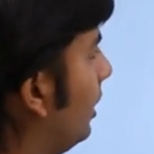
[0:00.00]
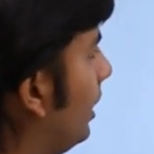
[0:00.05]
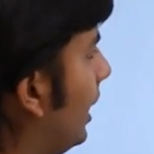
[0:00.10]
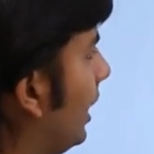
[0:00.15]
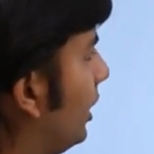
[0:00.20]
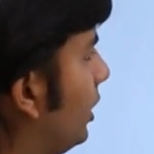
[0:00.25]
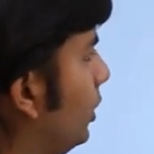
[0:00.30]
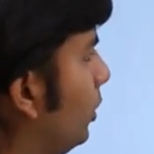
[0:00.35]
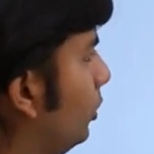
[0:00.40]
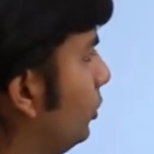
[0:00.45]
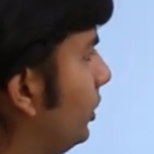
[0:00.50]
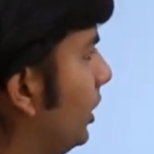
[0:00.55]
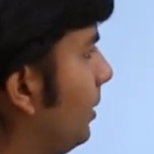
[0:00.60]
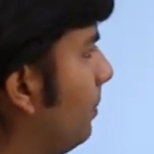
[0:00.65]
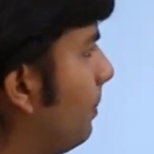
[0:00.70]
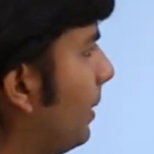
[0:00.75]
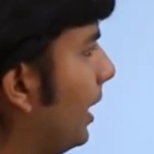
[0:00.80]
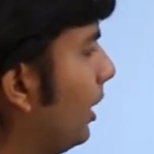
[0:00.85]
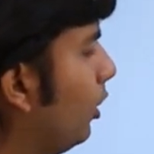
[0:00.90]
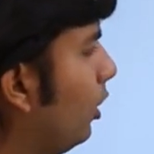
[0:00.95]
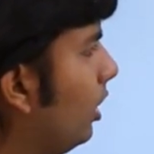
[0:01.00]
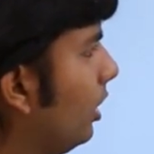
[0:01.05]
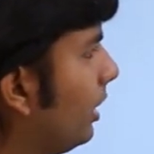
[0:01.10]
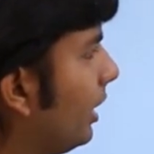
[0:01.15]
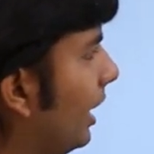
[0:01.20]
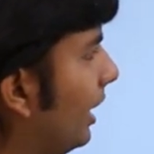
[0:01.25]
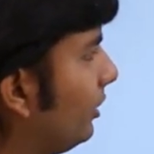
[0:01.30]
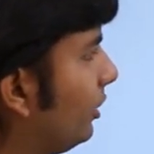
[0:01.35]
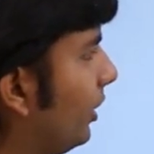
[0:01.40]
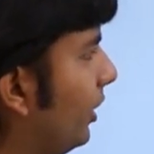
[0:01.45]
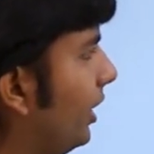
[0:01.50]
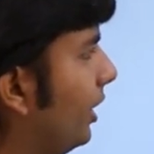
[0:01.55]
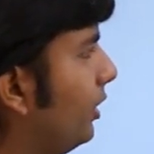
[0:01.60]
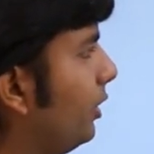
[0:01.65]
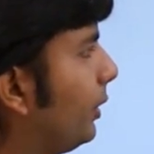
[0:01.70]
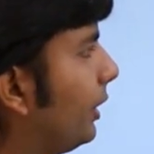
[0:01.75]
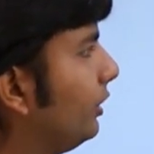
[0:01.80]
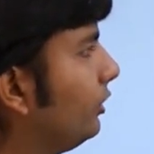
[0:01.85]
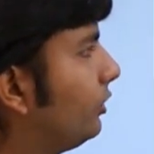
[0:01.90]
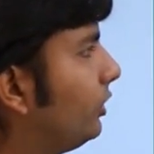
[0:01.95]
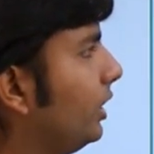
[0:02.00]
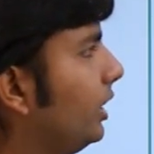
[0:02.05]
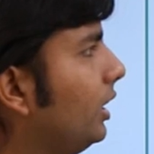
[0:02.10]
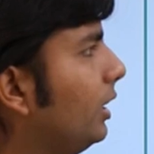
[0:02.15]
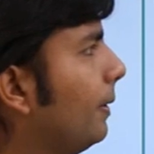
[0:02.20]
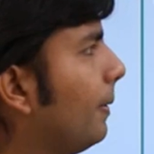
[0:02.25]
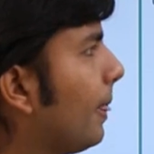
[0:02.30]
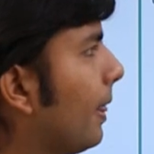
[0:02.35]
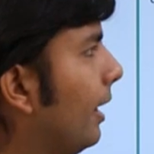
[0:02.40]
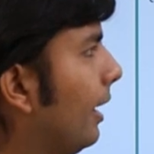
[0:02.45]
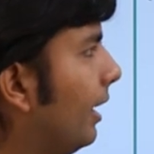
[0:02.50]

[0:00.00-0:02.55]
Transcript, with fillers: like using malloc as here you can see